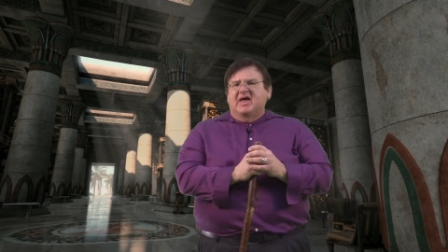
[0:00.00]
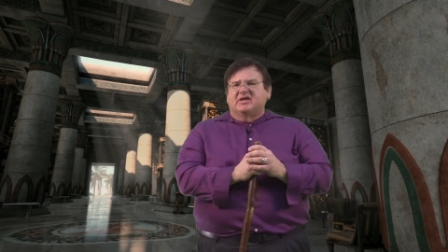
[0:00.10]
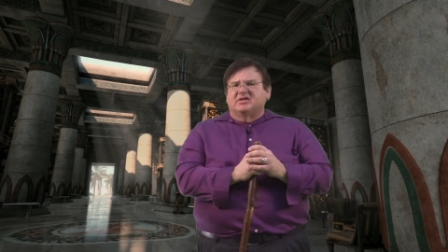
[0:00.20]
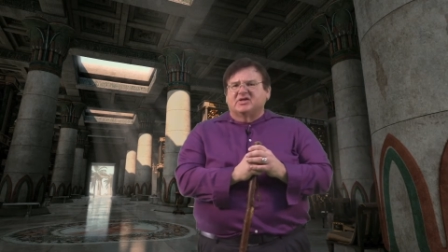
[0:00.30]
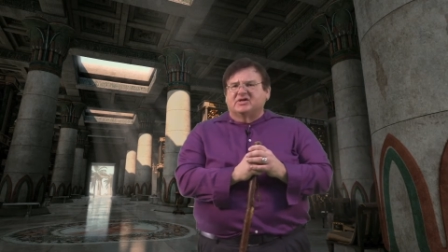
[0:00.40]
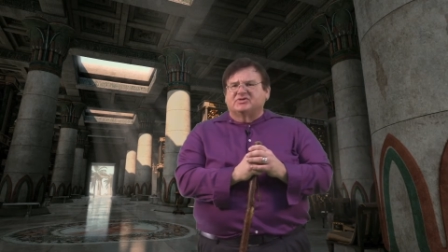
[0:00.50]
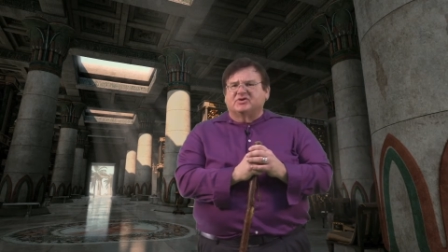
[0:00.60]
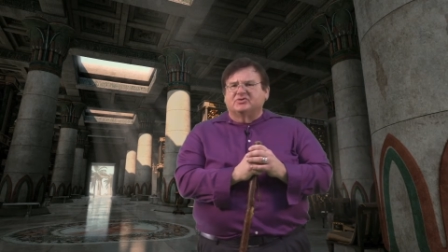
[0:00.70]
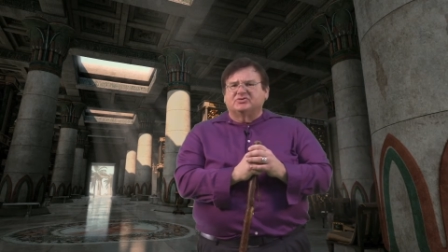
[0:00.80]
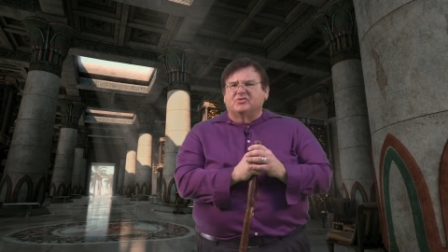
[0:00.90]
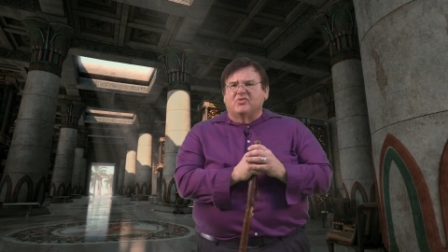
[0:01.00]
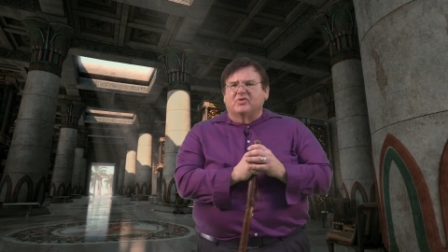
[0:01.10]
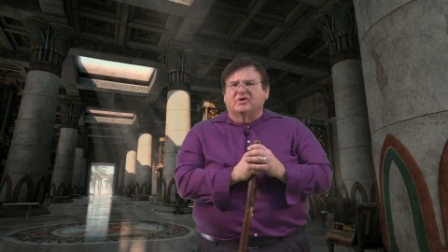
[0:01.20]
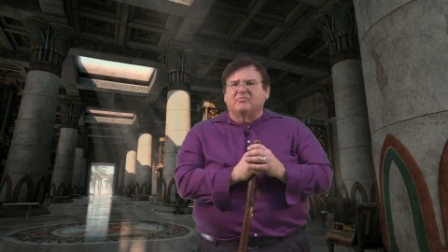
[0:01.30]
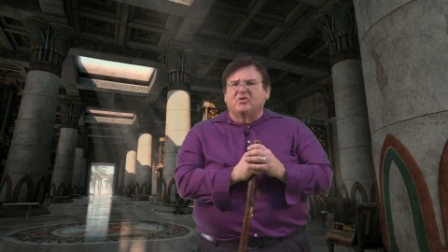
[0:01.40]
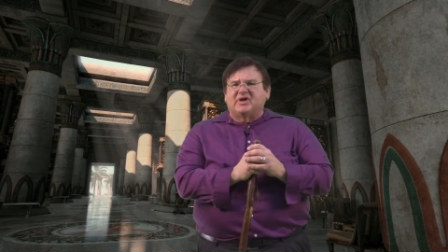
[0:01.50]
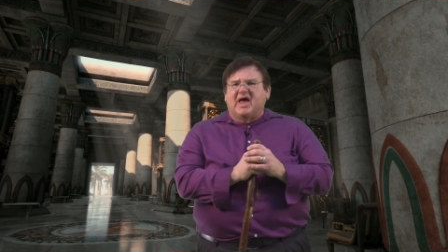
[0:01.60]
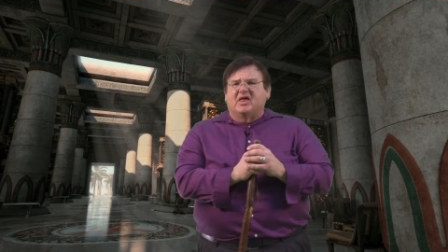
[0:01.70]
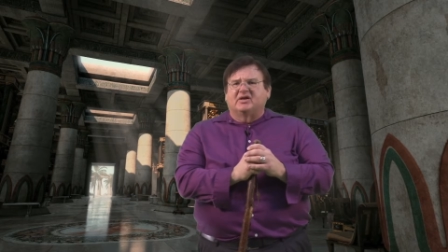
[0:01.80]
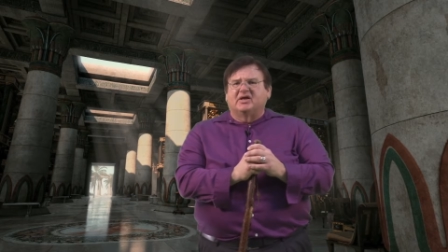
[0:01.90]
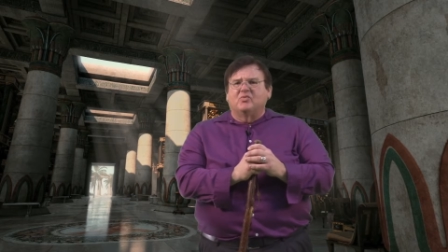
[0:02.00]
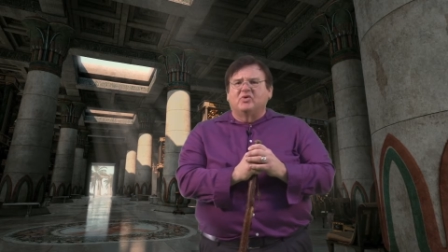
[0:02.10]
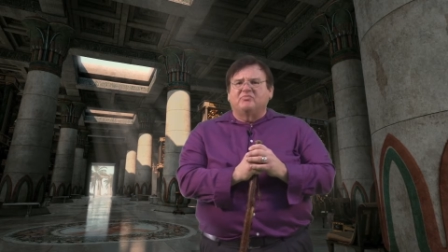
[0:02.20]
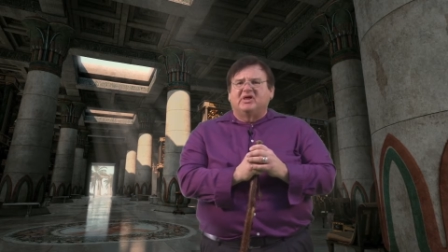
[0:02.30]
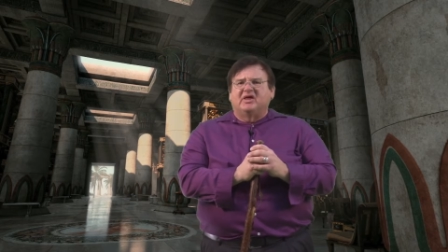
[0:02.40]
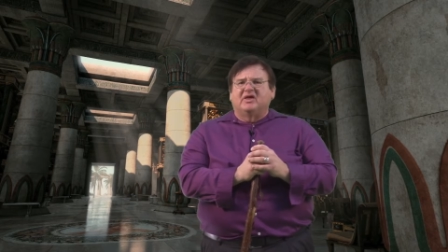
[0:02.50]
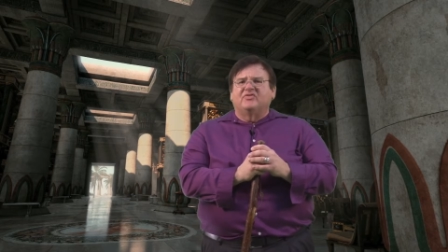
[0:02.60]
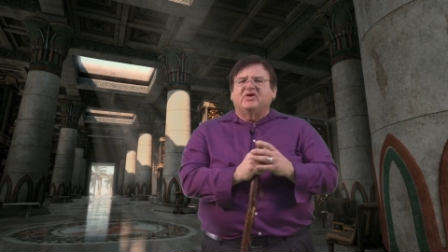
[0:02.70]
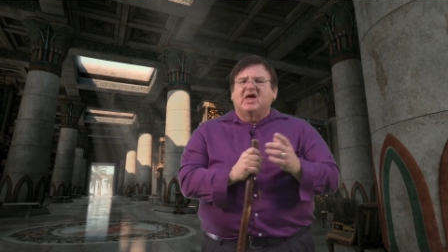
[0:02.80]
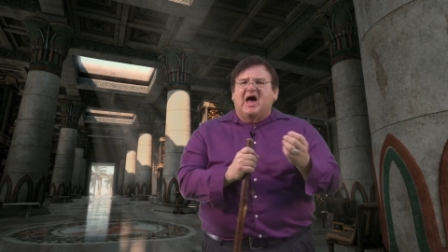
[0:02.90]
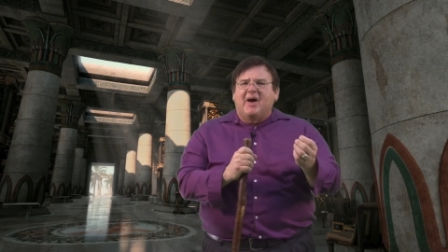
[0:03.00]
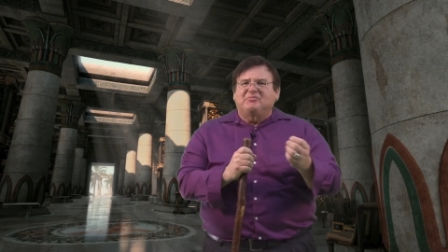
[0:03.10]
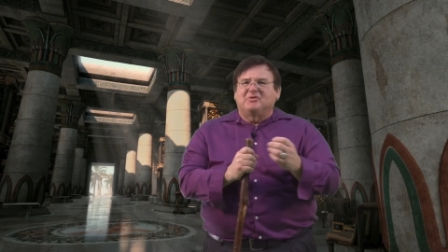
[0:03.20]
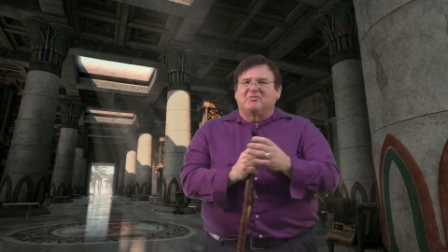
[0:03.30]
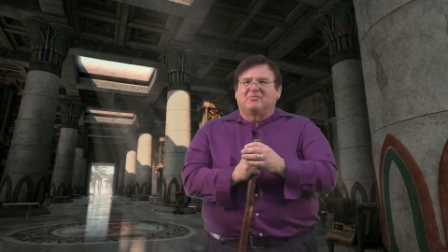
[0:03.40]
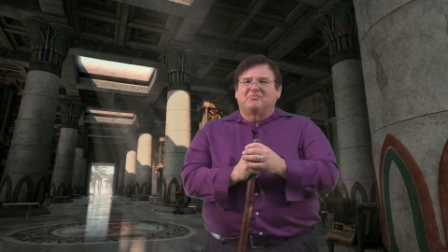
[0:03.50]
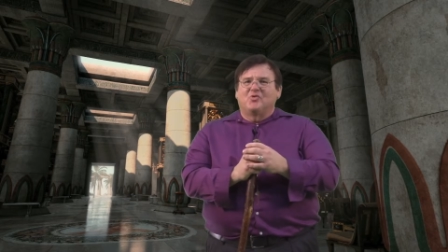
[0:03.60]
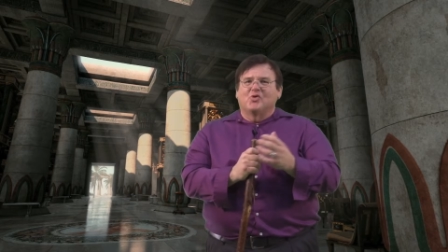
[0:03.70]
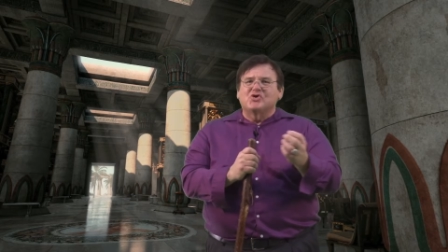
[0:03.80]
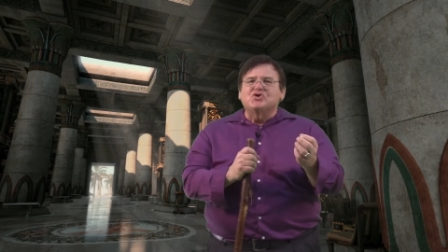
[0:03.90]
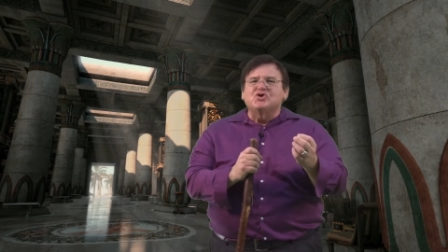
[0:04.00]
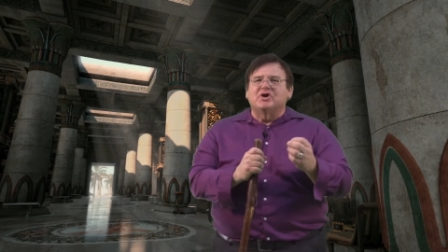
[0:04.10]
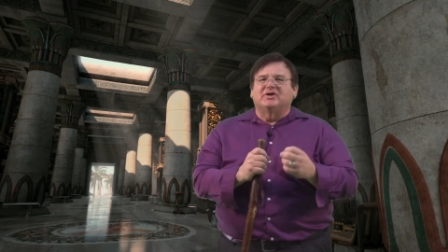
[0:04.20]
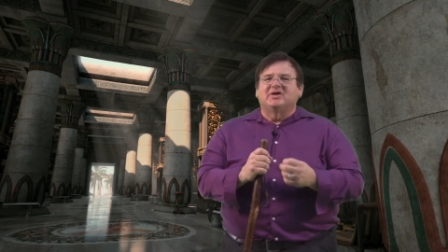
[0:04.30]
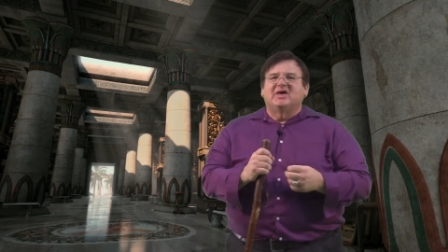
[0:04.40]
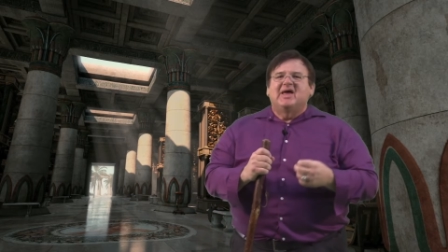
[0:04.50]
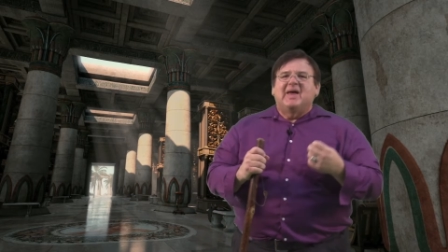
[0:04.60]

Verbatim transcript: any such social order modality would be the optimum or good